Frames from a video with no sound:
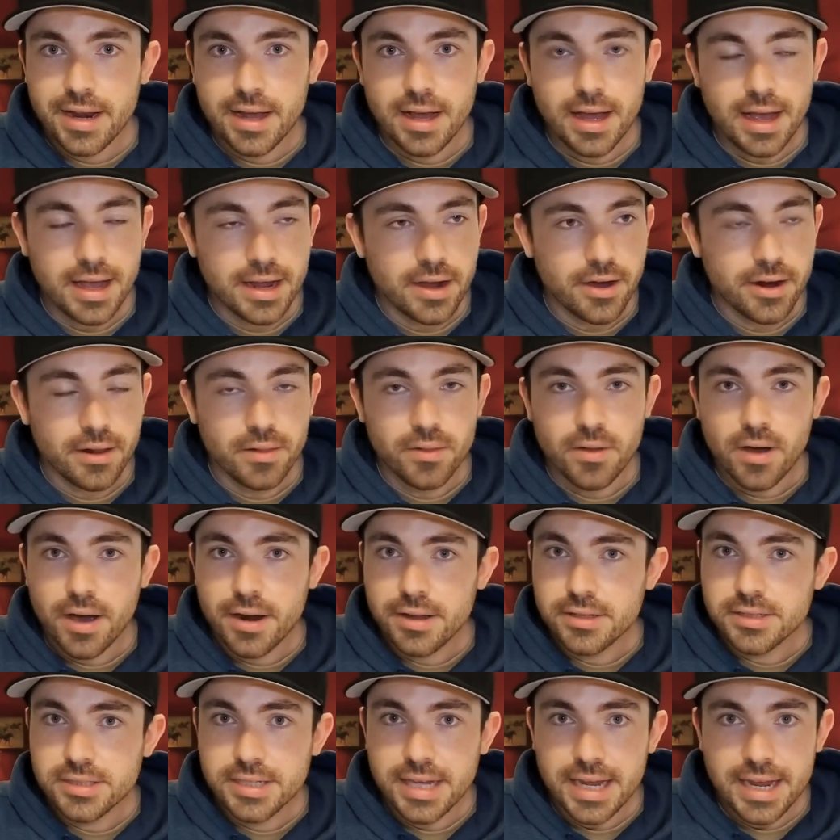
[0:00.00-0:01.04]
I got a lot of
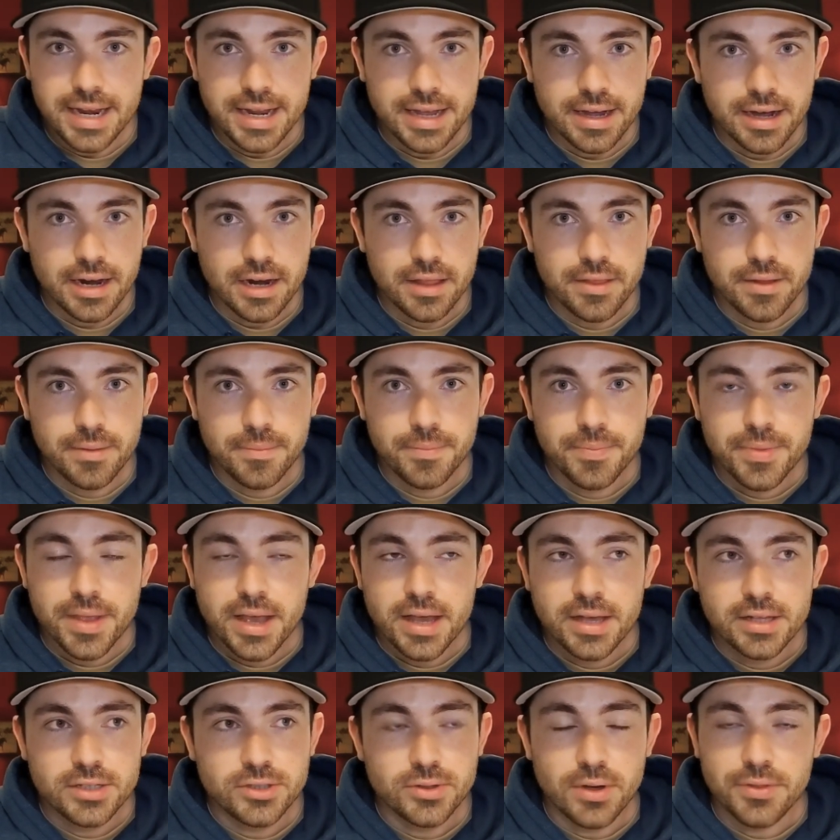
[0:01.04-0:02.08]
skating out of them,
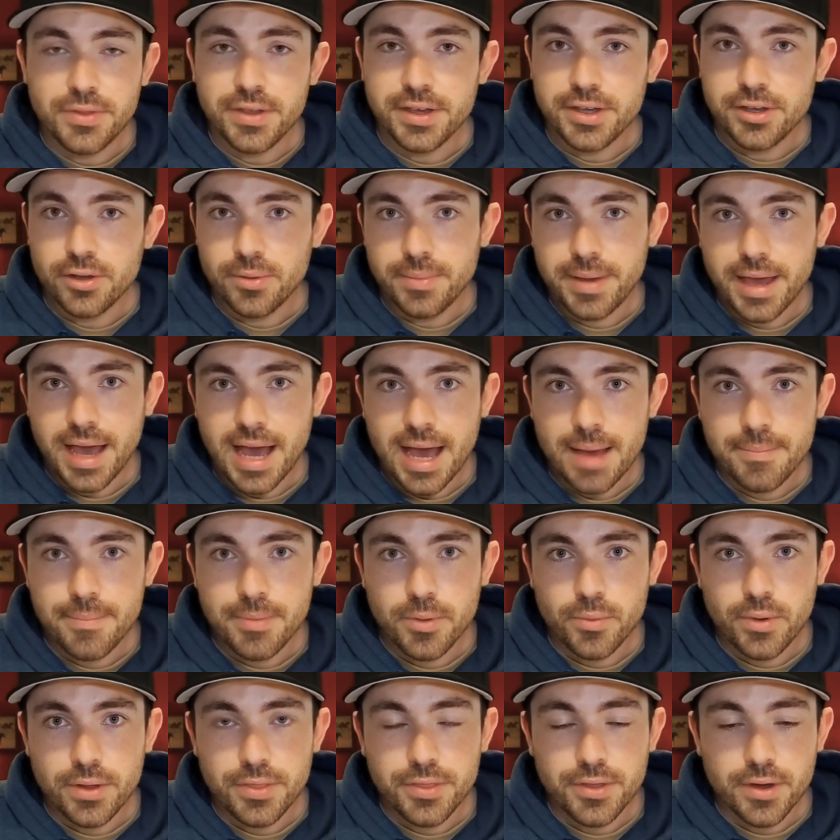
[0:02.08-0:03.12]
so I think you'll be happy
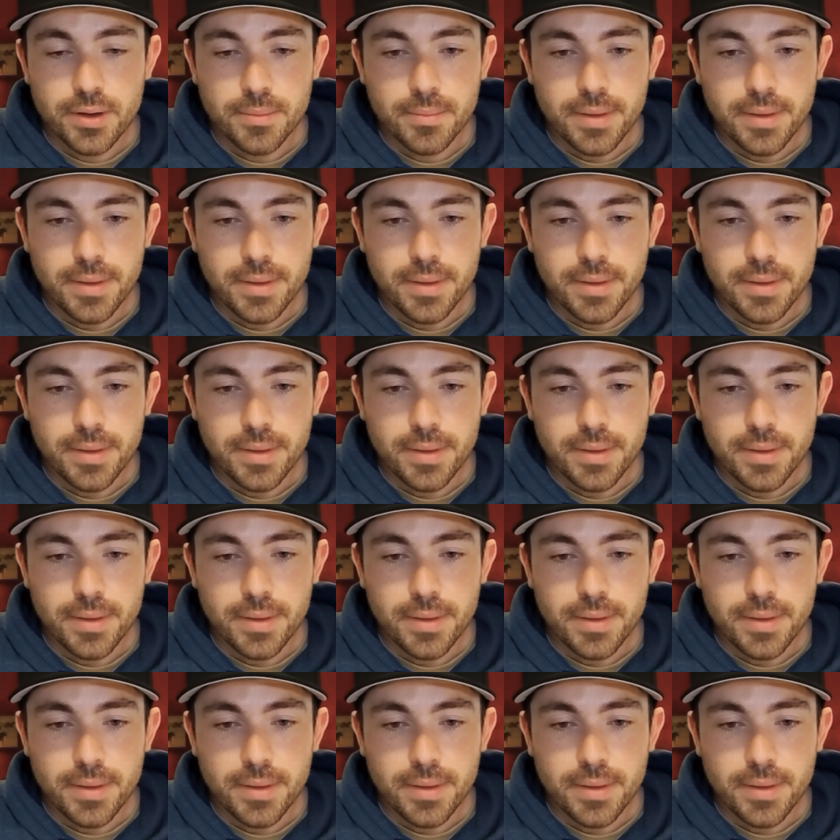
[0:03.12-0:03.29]
with them.